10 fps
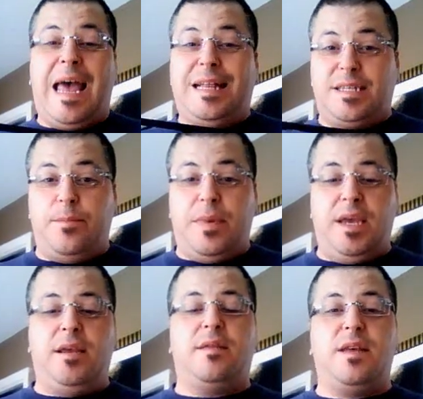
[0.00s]
And to
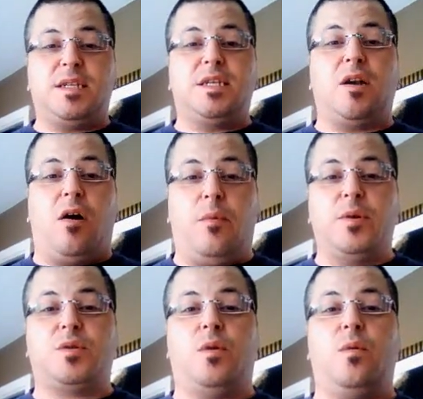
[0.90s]
me, this is
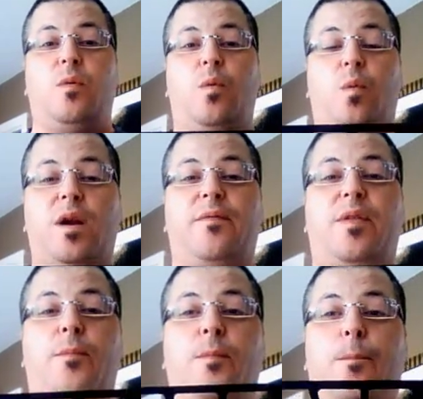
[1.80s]
almost one of
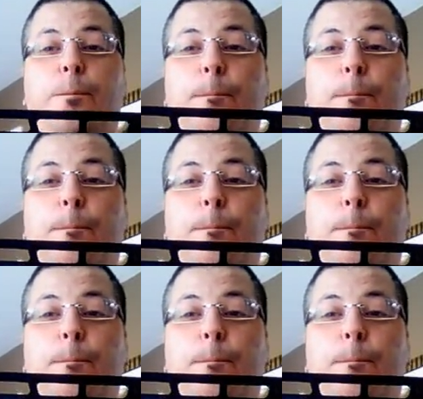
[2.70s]
the